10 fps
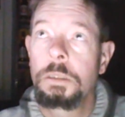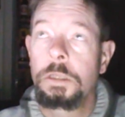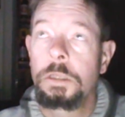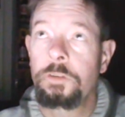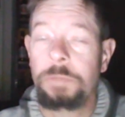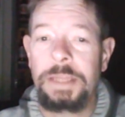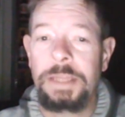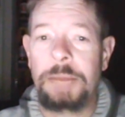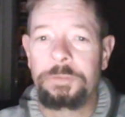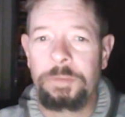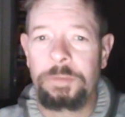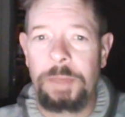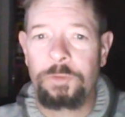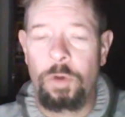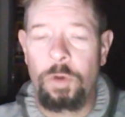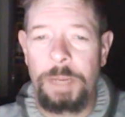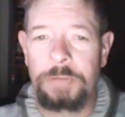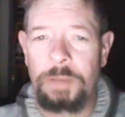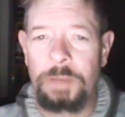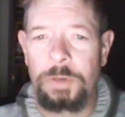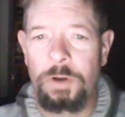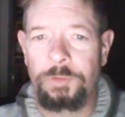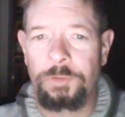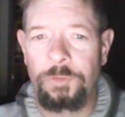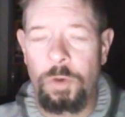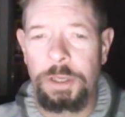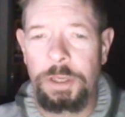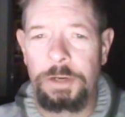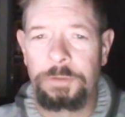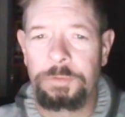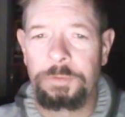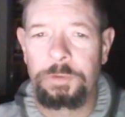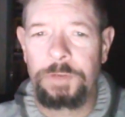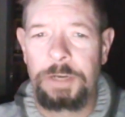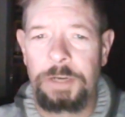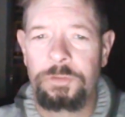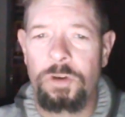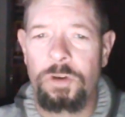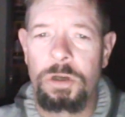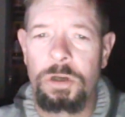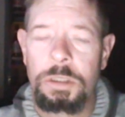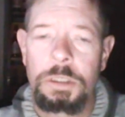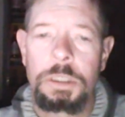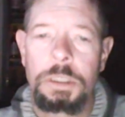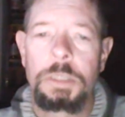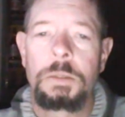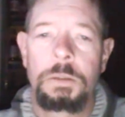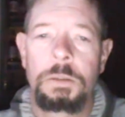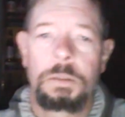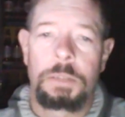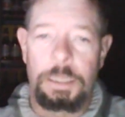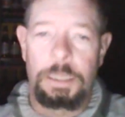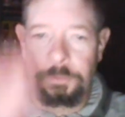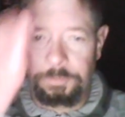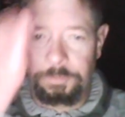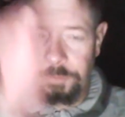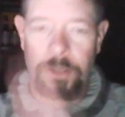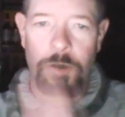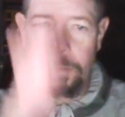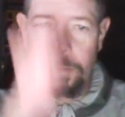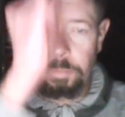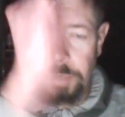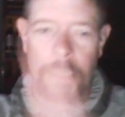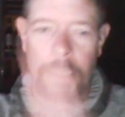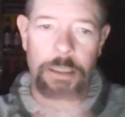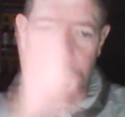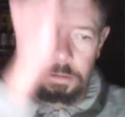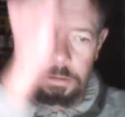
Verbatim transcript: To me, that was the best format because that went on for four years. So it was very strong. And it was a single product.